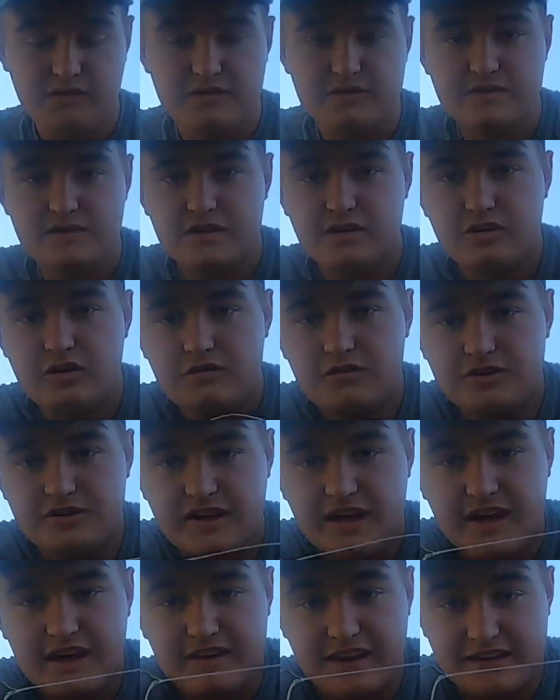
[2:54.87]
sticking off your
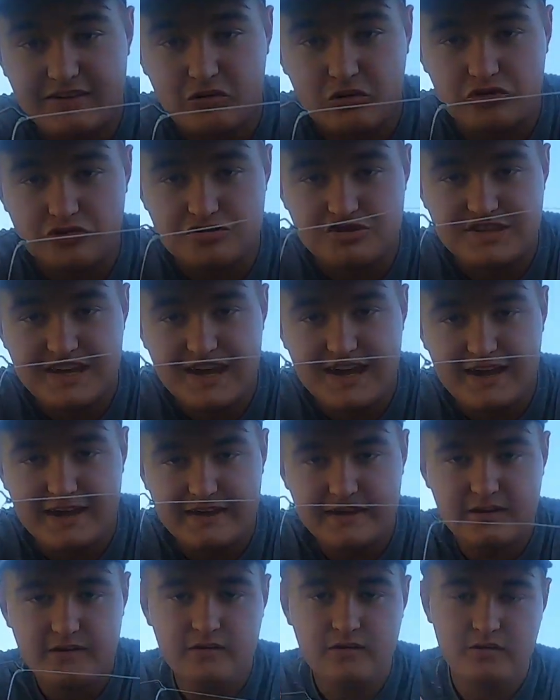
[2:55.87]
that's called your
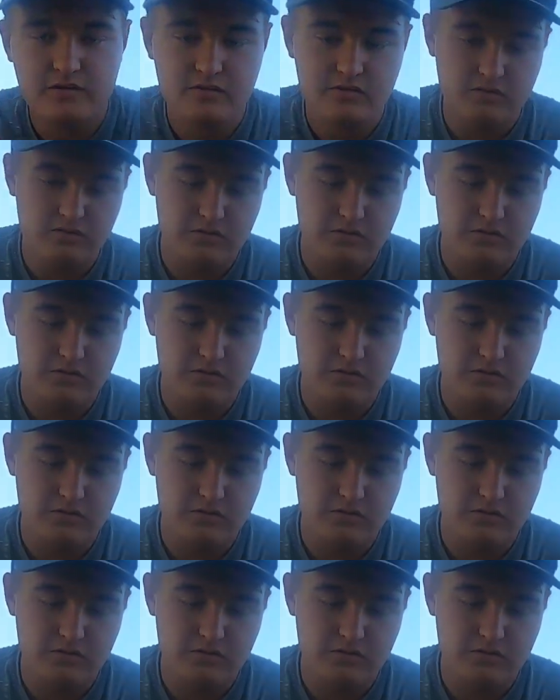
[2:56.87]
tag end,